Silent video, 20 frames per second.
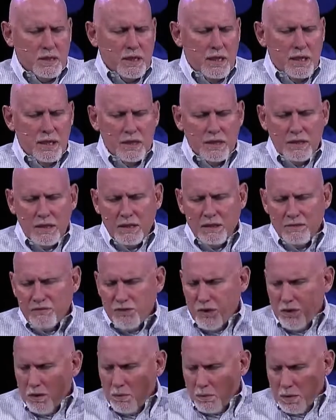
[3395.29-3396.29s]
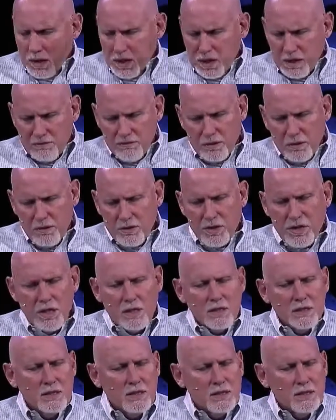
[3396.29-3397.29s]
And if you're a believer,
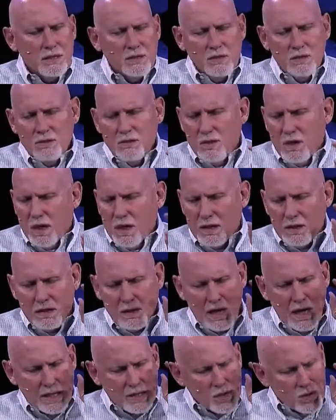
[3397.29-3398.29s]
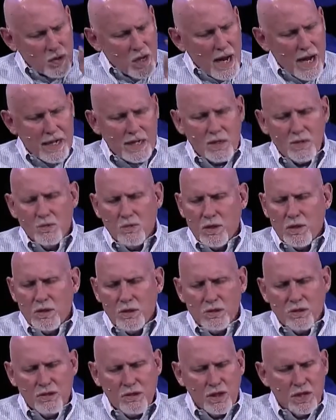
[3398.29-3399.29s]
then you are like tracking with
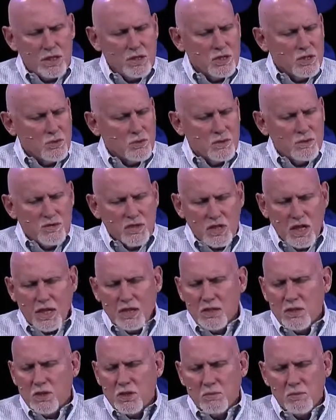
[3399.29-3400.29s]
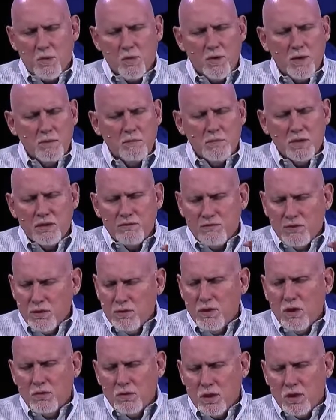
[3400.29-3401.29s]
things that we've said to this point. But if
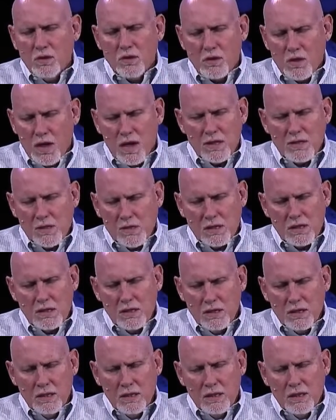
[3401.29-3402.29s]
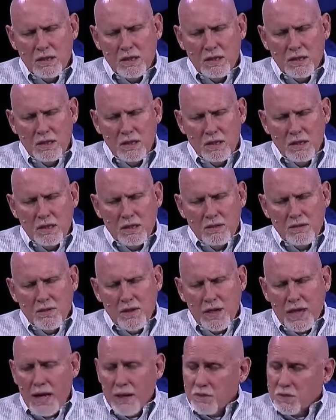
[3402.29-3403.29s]
you don't know Christ,
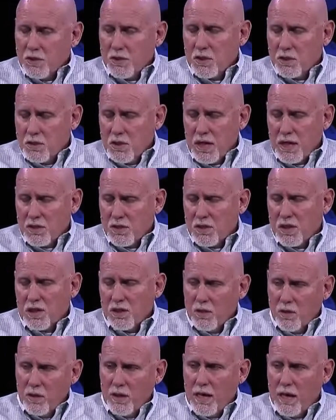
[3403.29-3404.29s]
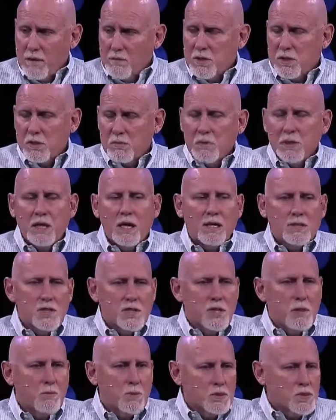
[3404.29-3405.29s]
then I would suggest that your name has been on
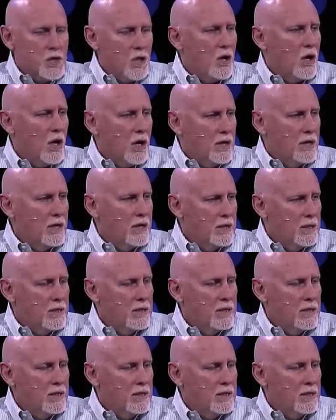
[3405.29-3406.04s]
someone's card